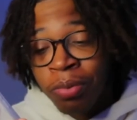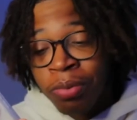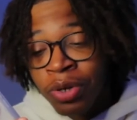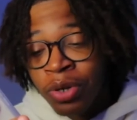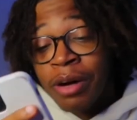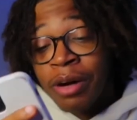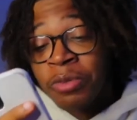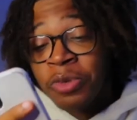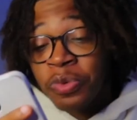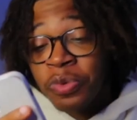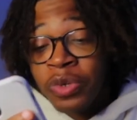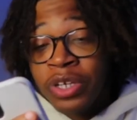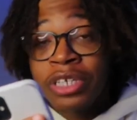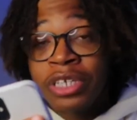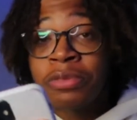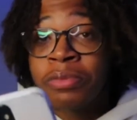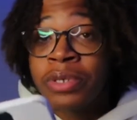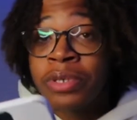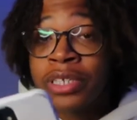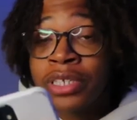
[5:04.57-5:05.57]
bro, I'm gonna
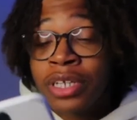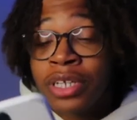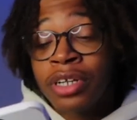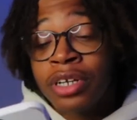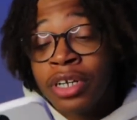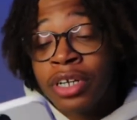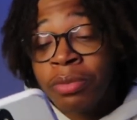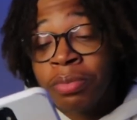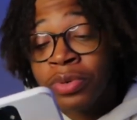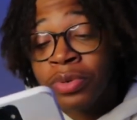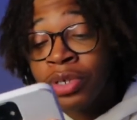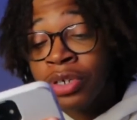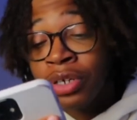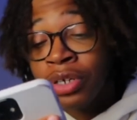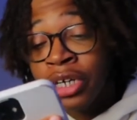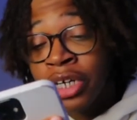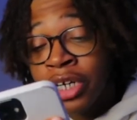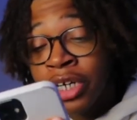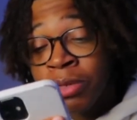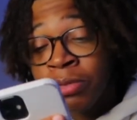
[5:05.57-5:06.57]
really be turning up on the
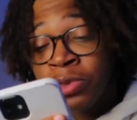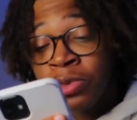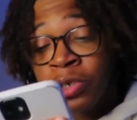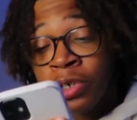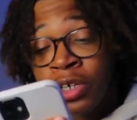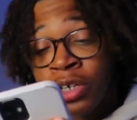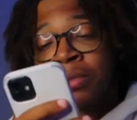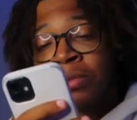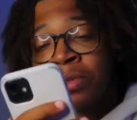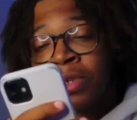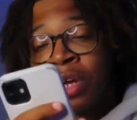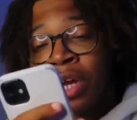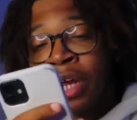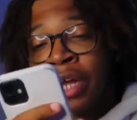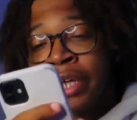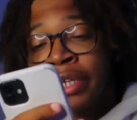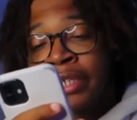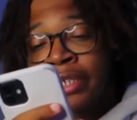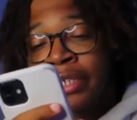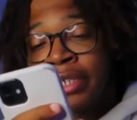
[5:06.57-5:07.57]
ground, y'all. Some
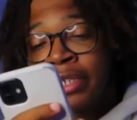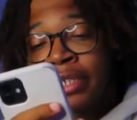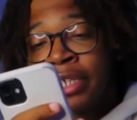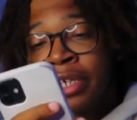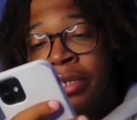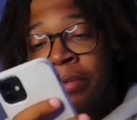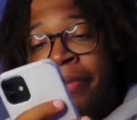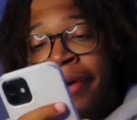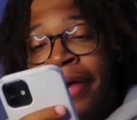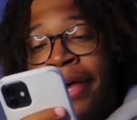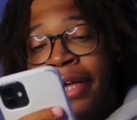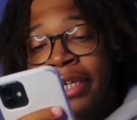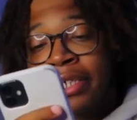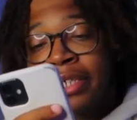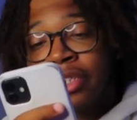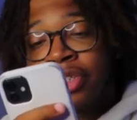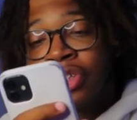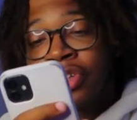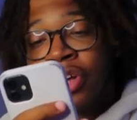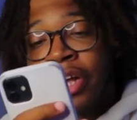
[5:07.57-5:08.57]
crazy ski masks
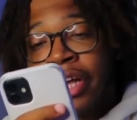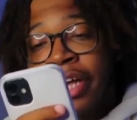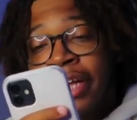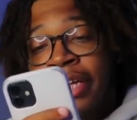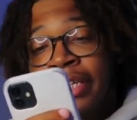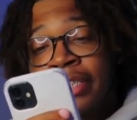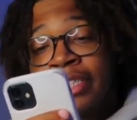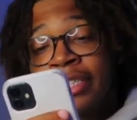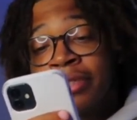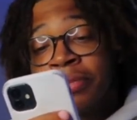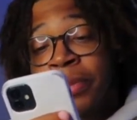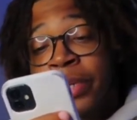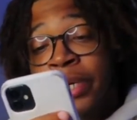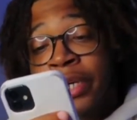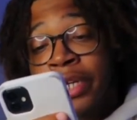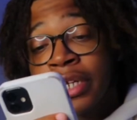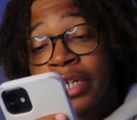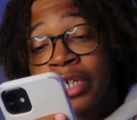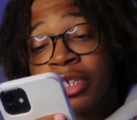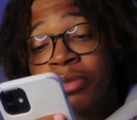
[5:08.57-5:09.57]
and crazy
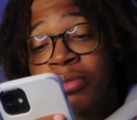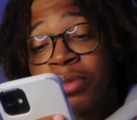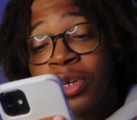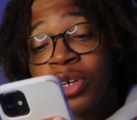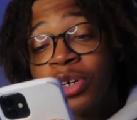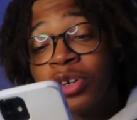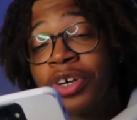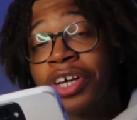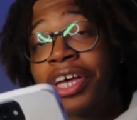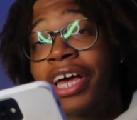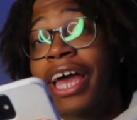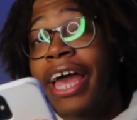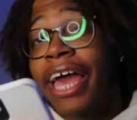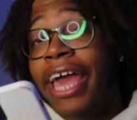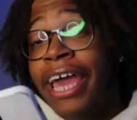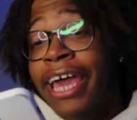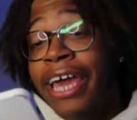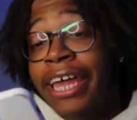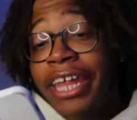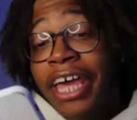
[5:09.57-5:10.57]
beanies, bro.
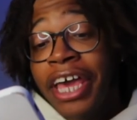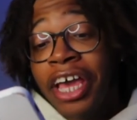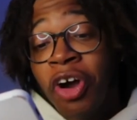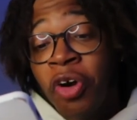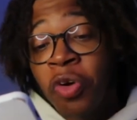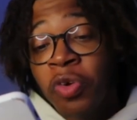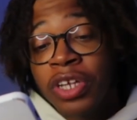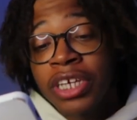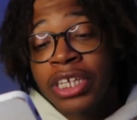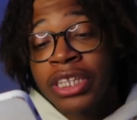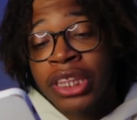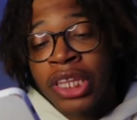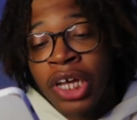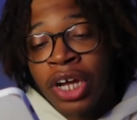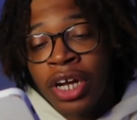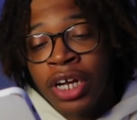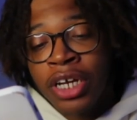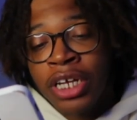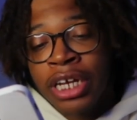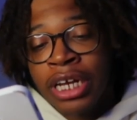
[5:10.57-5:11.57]
And they only
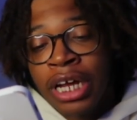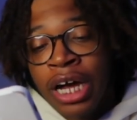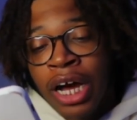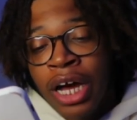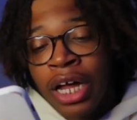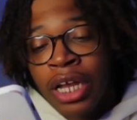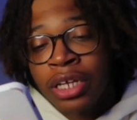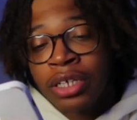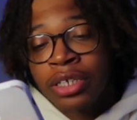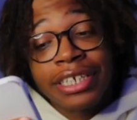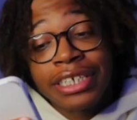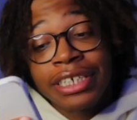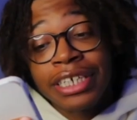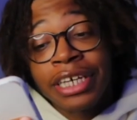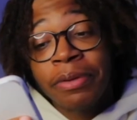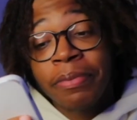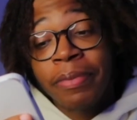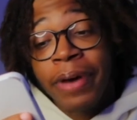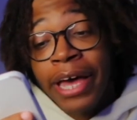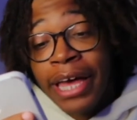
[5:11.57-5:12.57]
$30.
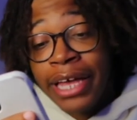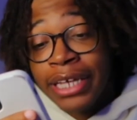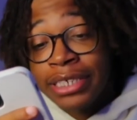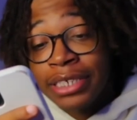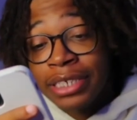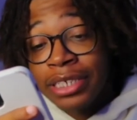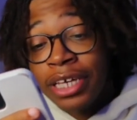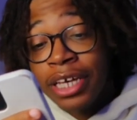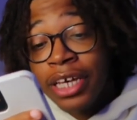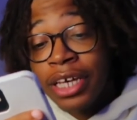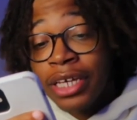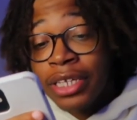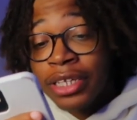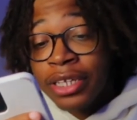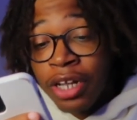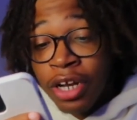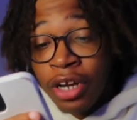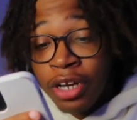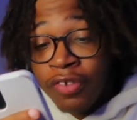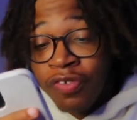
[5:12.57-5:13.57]
Ski masks,
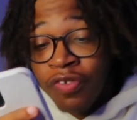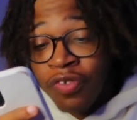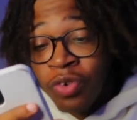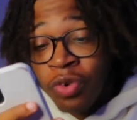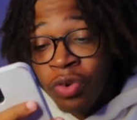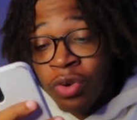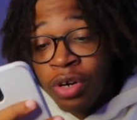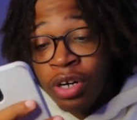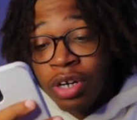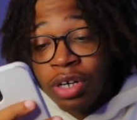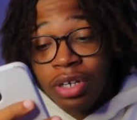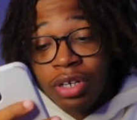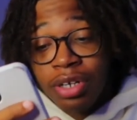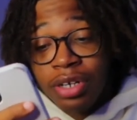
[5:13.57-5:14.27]
$34,